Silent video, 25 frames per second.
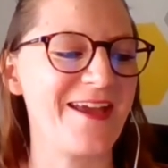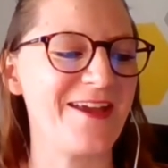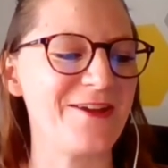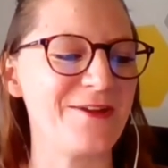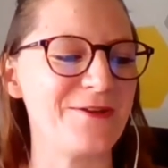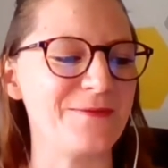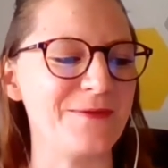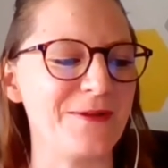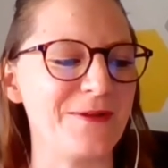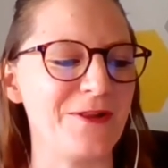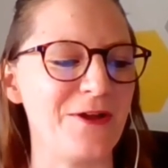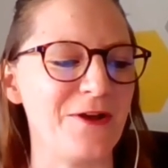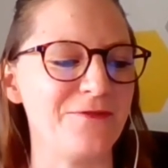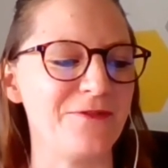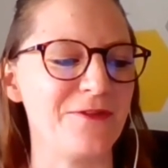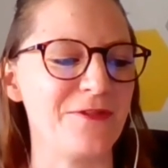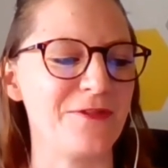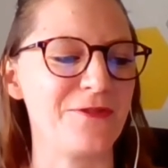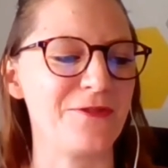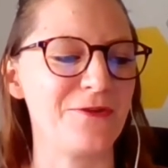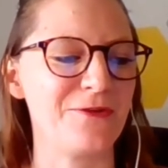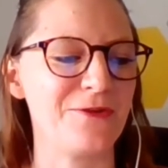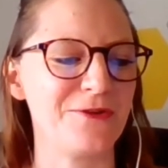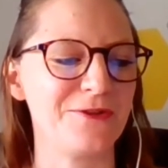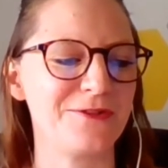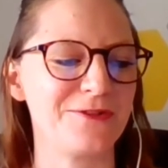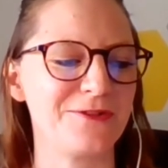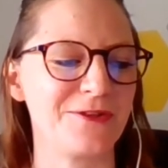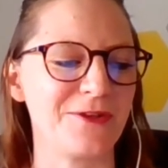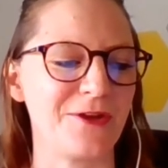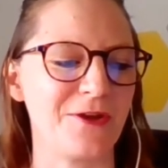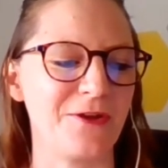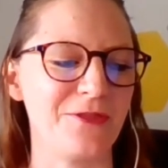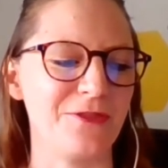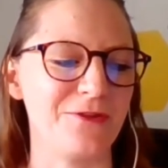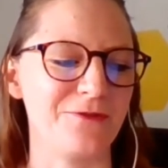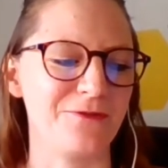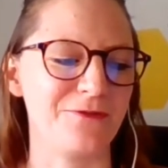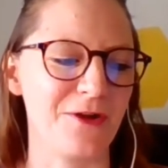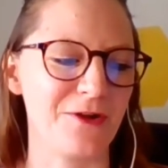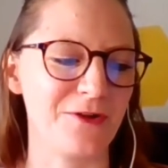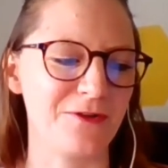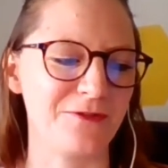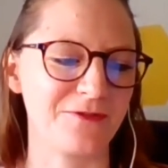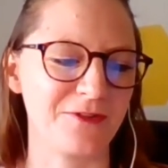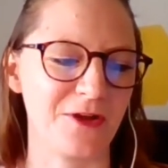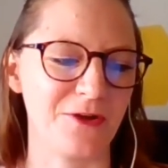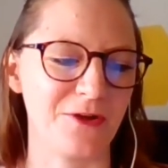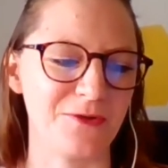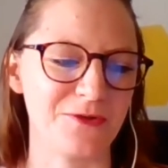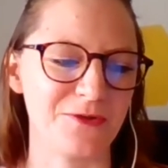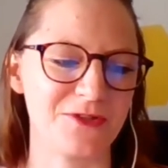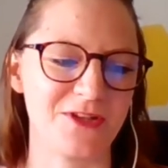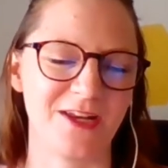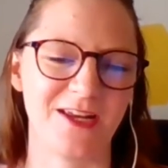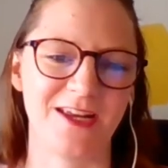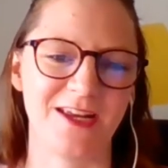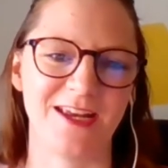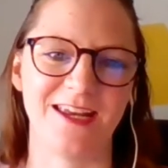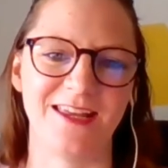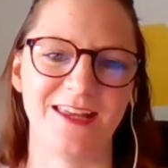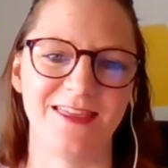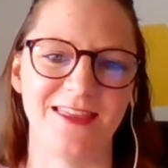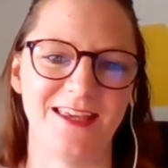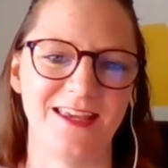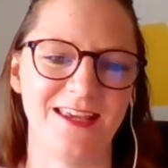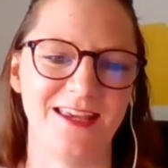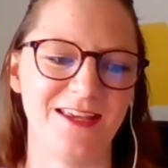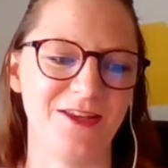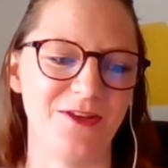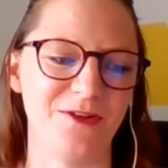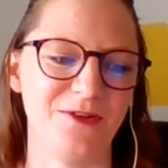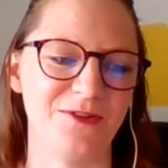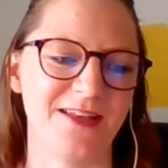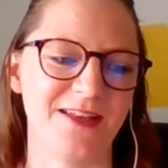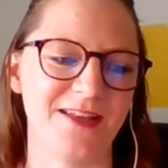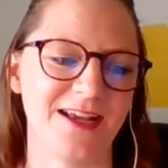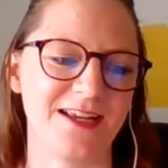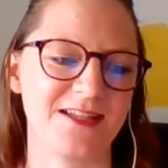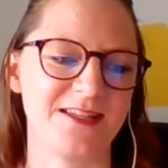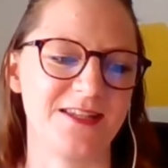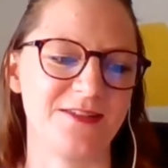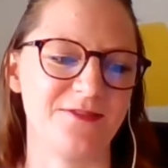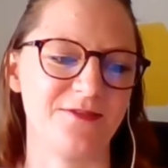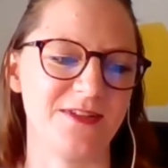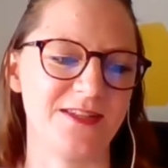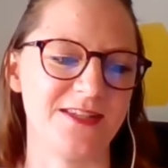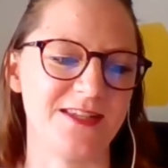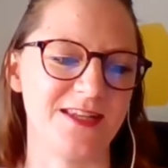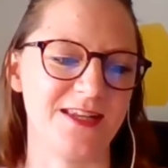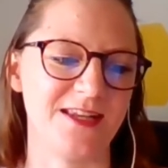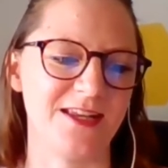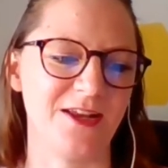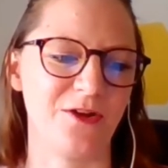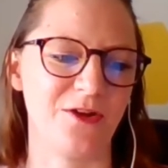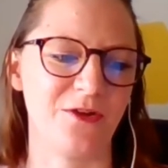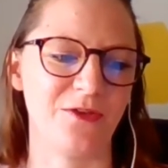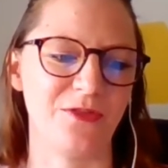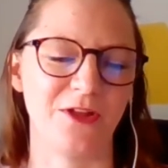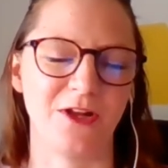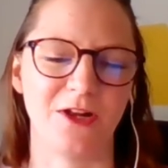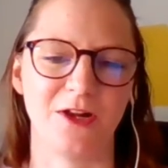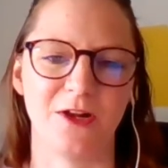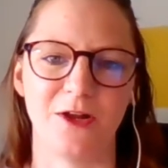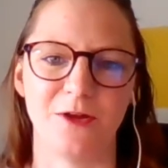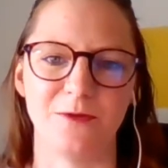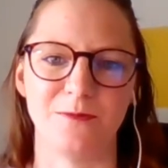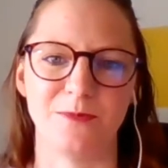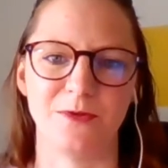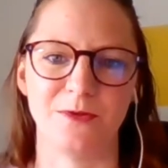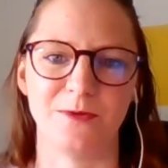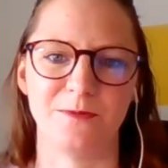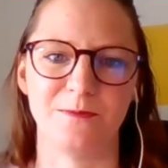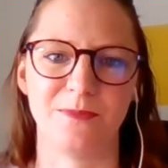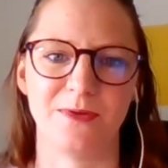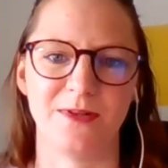who will offer thoughts on the role of culture in the EU's activity on the global